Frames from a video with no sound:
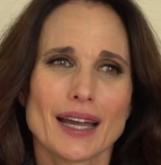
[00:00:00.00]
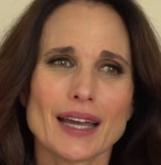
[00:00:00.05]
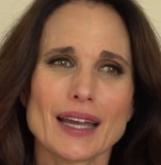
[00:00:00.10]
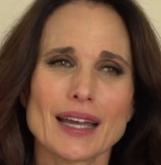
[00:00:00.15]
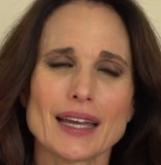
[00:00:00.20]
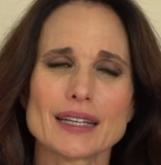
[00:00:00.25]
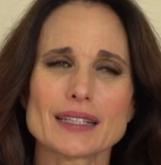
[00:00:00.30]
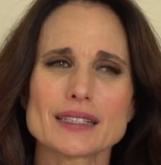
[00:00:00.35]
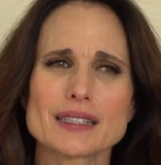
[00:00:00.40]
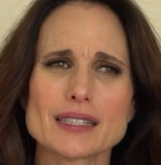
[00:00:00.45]

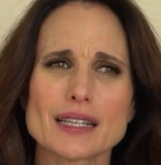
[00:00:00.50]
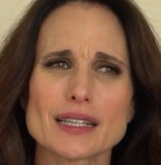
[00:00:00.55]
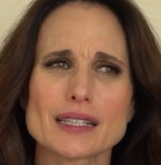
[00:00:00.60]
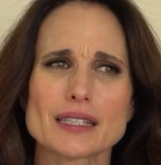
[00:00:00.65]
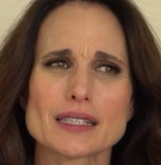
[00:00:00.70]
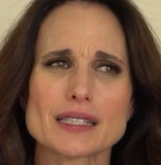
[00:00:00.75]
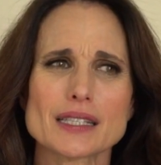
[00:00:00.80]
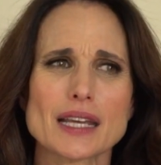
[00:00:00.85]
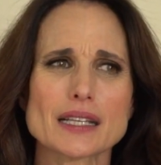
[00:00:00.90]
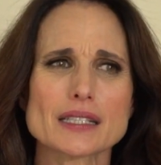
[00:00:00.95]
And
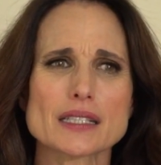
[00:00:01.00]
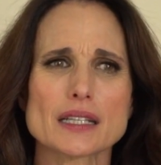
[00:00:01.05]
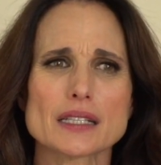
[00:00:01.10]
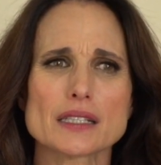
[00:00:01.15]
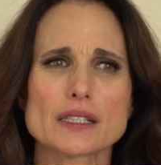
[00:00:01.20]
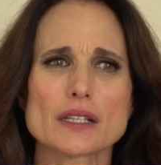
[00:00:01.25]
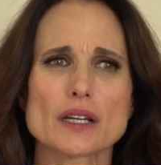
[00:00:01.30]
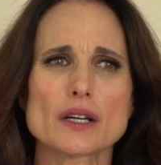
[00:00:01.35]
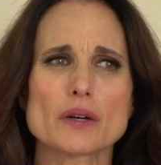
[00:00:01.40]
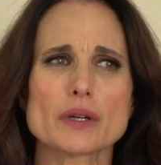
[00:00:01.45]
it takes a,
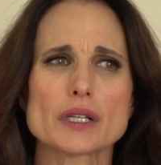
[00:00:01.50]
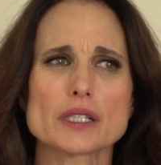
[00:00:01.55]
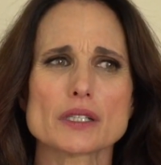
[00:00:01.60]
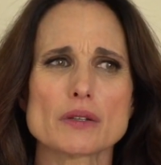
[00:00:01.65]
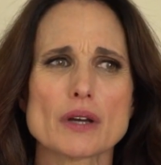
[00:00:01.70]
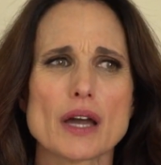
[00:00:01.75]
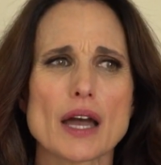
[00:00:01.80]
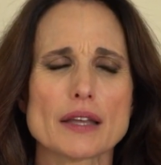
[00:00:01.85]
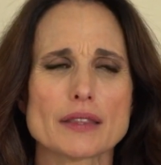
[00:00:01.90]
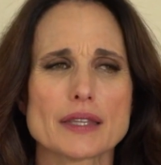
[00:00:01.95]
you know,
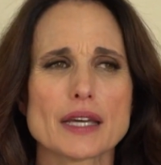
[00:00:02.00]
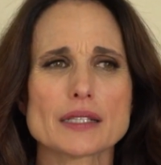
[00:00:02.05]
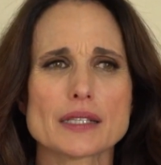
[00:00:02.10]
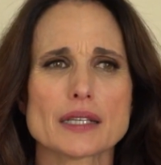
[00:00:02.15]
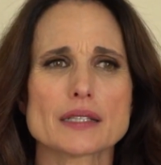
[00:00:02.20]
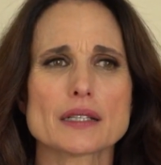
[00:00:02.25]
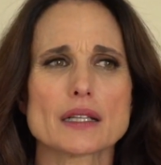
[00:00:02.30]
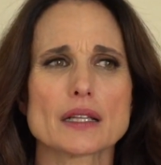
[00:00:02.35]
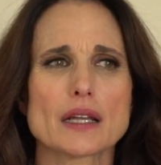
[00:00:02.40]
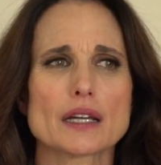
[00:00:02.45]
that
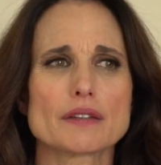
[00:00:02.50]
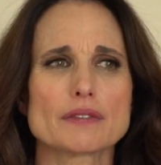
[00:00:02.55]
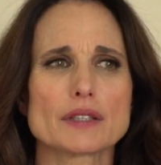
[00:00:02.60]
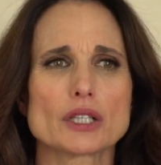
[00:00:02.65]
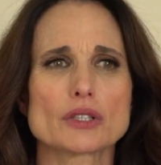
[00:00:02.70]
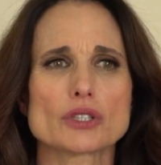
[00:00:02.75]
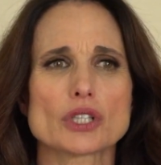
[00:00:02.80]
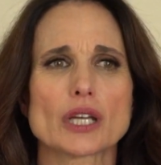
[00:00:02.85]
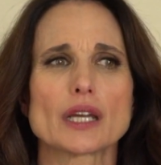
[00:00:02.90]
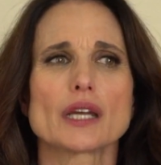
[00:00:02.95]
takes a lot of
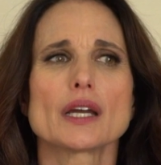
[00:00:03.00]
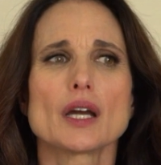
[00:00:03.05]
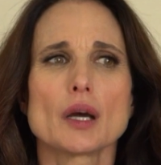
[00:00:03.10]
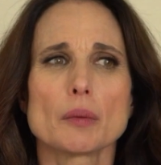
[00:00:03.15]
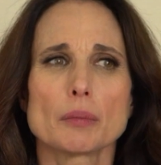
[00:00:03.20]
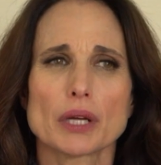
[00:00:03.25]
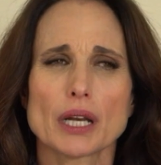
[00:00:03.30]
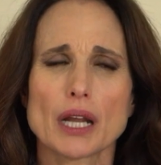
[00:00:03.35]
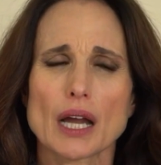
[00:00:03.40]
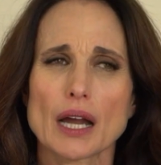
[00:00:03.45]
energy.
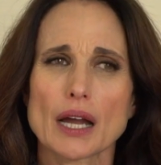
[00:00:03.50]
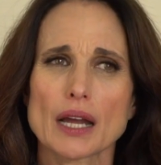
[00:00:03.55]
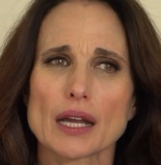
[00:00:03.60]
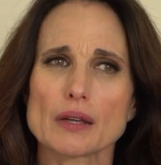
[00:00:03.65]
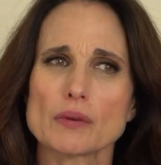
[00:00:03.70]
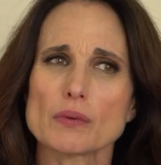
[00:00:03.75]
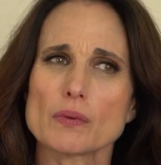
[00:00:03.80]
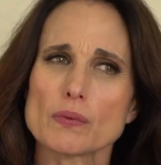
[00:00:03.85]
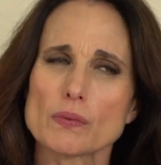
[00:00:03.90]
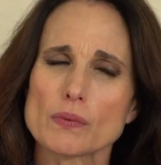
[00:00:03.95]
But
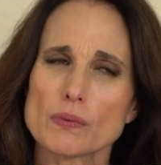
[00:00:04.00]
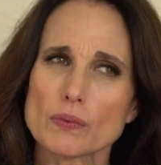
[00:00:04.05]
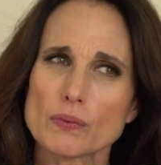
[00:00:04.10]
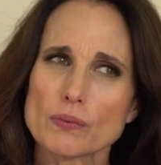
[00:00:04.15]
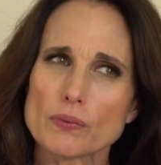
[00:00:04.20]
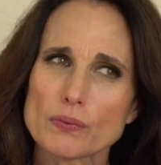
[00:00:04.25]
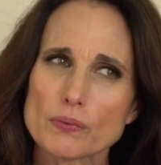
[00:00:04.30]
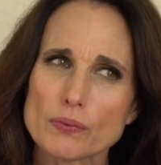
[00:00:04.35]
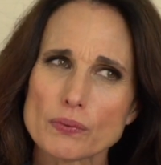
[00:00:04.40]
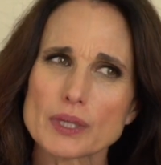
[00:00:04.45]
I
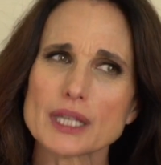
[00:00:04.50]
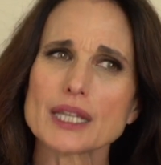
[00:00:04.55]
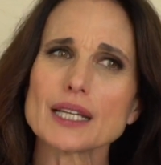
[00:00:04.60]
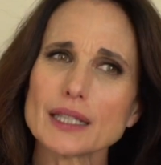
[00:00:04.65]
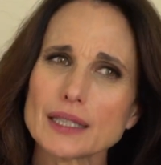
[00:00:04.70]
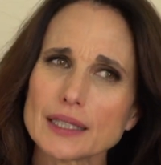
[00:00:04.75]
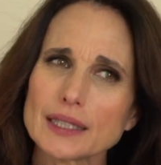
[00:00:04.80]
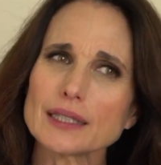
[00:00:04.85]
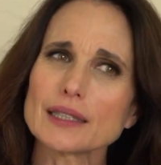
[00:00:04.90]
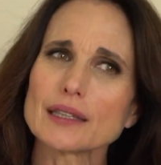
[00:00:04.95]

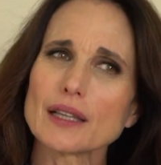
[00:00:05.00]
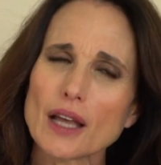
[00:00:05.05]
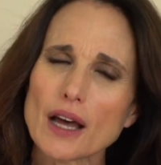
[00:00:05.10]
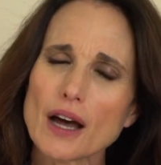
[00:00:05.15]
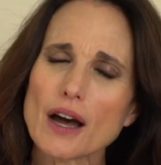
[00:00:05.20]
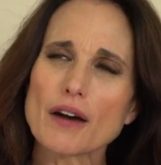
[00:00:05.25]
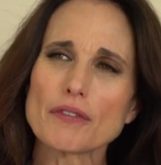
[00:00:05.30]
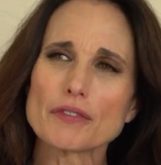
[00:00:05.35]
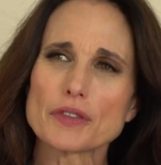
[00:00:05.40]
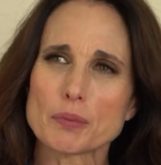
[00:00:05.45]
really
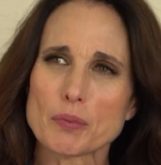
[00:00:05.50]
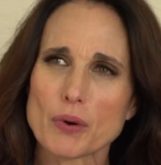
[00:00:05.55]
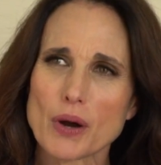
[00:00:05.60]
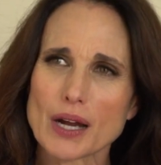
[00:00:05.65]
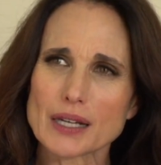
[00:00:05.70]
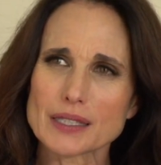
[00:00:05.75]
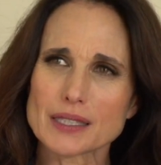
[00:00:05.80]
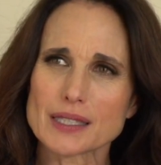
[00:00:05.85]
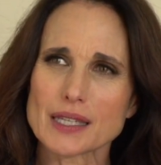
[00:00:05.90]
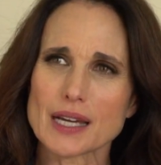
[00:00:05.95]
love the
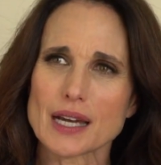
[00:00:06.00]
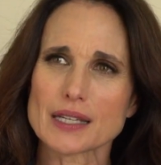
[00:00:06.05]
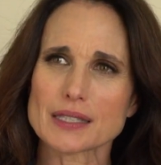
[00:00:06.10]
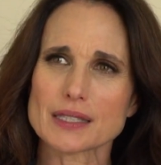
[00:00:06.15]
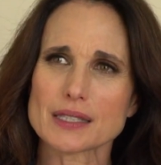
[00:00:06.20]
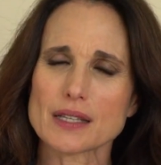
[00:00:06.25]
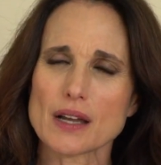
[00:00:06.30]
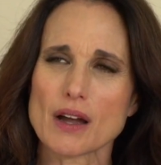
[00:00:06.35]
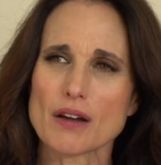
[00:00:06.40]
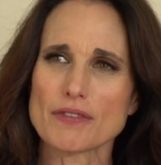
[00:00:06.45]

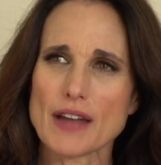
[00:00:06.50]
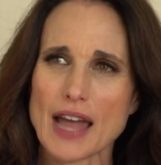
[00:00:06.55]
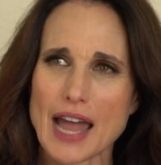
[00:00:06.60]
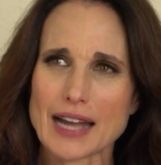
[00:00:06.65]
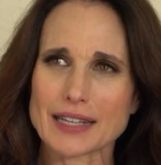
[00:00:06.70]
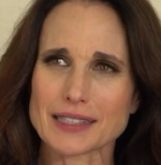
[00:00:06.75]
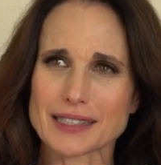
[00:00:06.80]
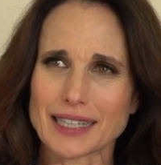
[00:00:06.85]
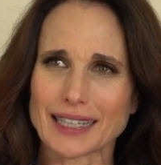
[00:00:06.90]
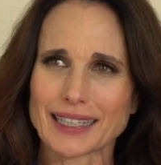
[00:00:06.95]
process of
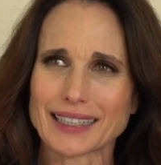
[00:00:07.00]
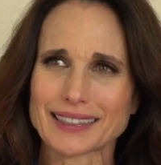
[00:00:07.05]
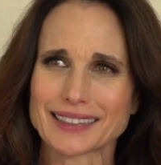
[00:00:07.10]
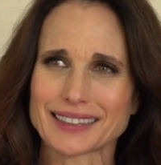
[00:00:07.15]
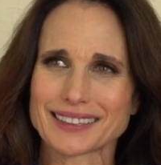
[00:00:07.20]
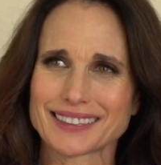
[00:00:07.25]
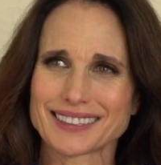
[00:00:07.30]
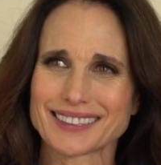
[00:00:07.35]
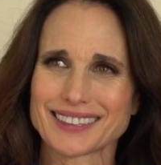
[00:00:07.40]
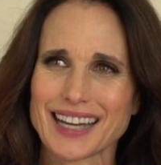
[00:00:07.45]
acting.
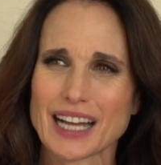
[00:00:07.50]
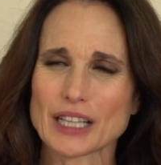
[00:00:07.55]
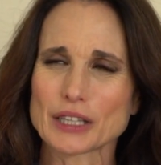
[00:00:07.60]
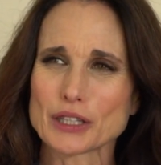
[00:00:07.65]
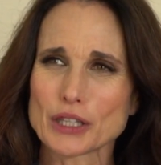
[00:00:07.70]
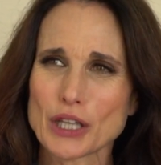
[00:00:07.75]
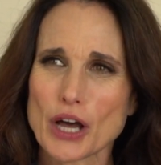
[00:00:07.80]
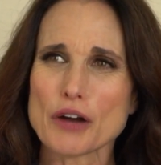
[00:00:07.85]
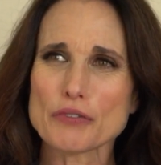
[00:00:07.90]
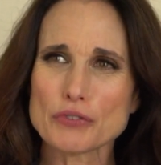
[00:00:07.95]
I
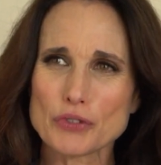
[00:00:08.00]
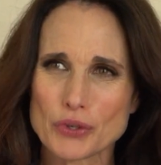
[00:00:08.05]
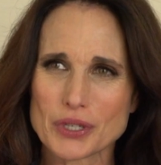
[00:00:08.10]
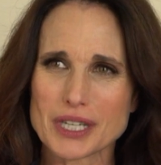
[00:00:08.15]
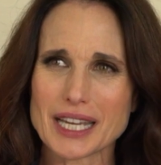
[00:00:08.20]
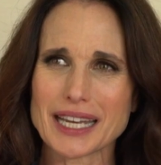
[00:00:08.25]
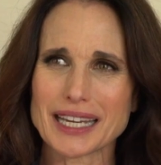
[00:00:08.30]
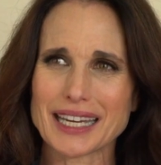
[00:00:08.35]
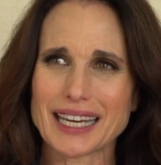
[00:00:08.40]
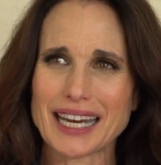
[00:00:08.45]
love
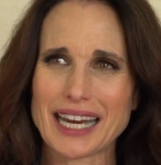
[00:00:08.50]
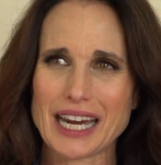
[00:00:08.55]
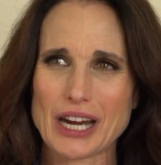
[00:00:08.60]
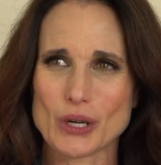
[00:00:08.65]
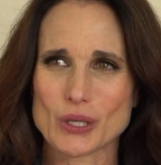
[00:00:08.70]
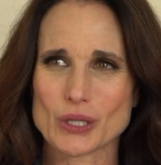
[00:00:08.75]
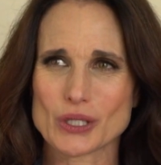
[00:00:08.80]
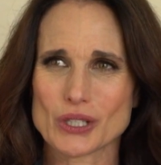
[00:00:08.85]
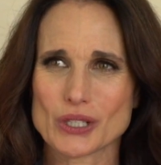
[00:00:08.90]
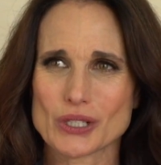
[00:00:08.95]
creating
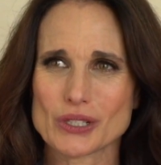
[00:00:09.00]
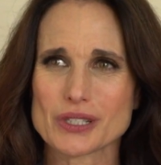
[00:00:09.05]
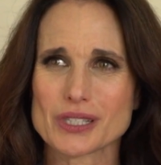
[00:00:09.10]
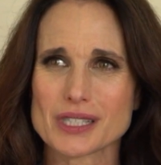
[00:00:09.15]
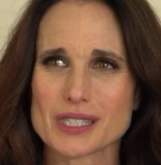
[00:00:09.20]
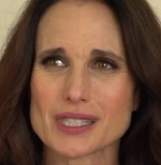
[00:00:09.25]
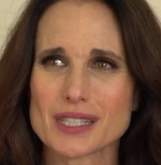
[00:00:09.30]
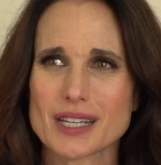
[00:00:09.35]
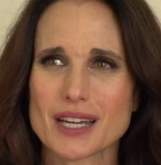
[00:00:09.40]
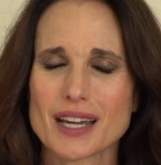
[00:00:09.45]

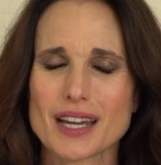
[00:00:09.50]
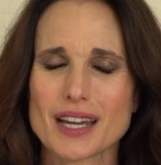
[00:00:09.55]
characters.